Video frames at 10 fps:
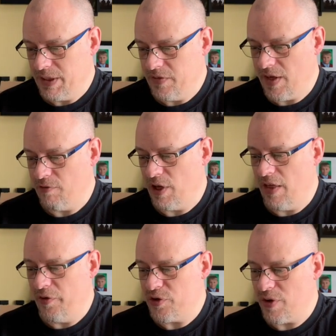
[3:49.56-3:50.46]
Several
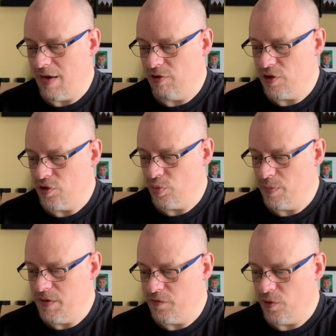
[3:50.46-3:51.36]
other travelers were
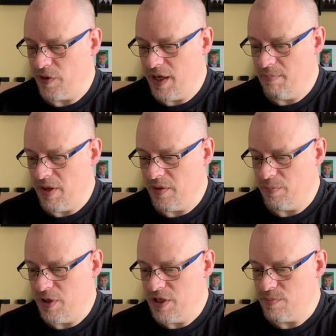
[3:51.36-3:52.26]
before them on the
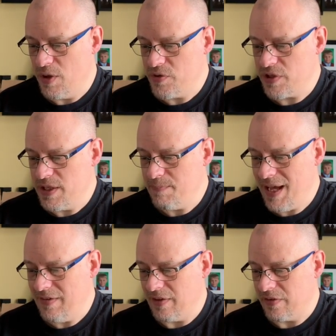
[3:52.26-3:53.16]
bridge, mostly
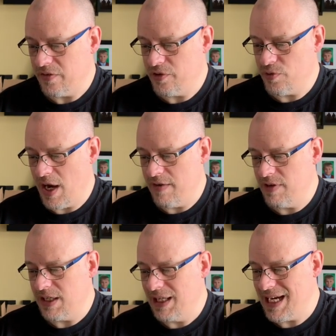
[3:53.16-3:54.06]
peasants
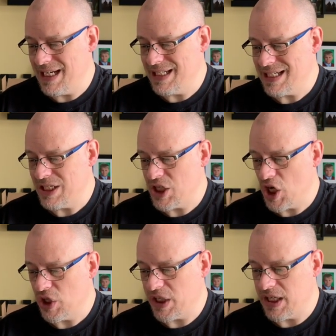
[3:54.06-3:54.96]
driving laden
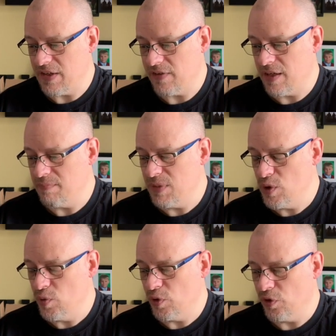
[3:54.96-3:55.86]
donkeys and
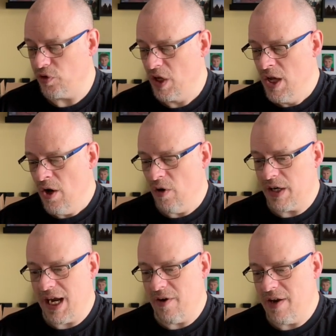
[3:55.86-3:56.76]
mules or
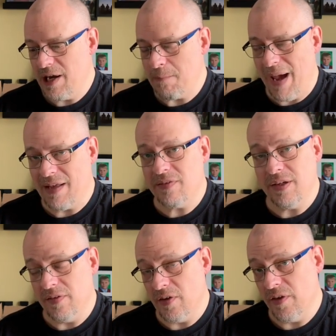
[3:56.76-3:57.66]
carrying
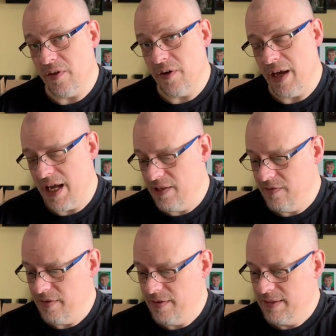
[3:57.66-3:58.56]
baskets on their
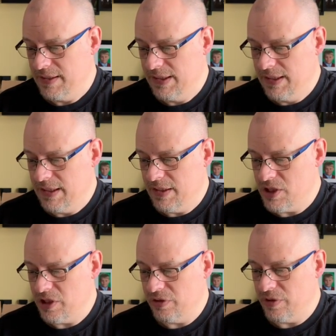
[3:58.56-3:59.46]
heads. The
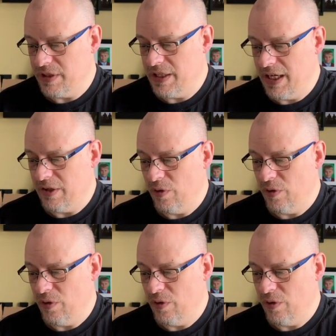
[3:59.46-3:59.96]
children and